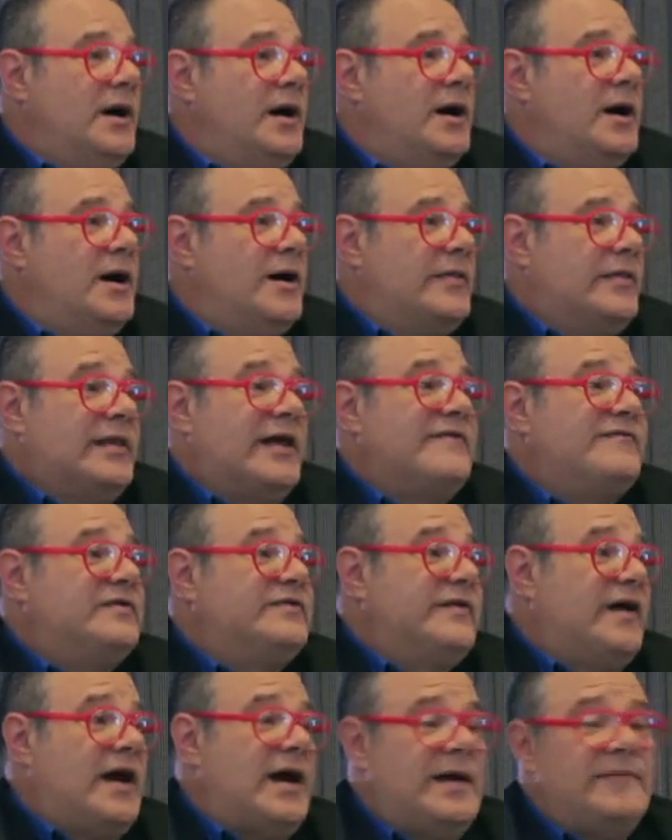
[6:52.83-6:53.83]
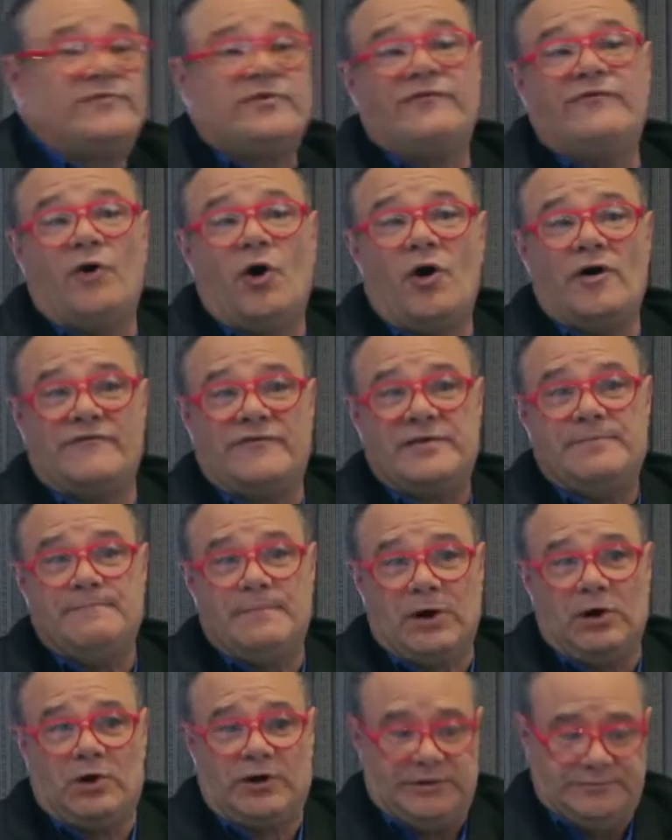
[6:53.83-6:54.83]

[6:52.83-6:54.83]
uh, The Life and Times of Harvey Milk.